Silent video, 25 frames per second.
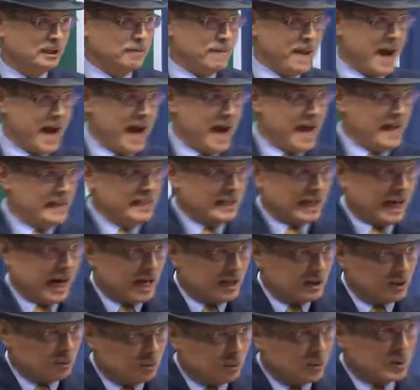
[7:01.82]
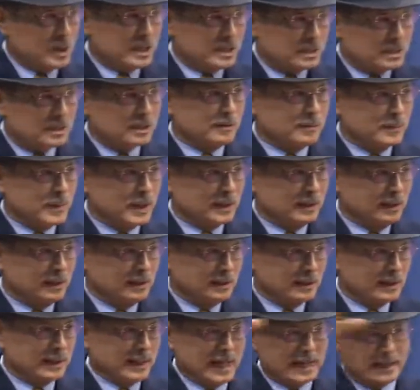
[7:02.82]
landowners, and the
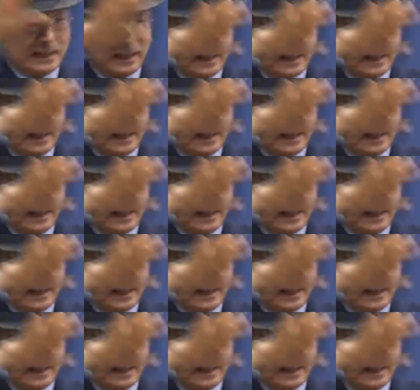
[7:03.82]
majority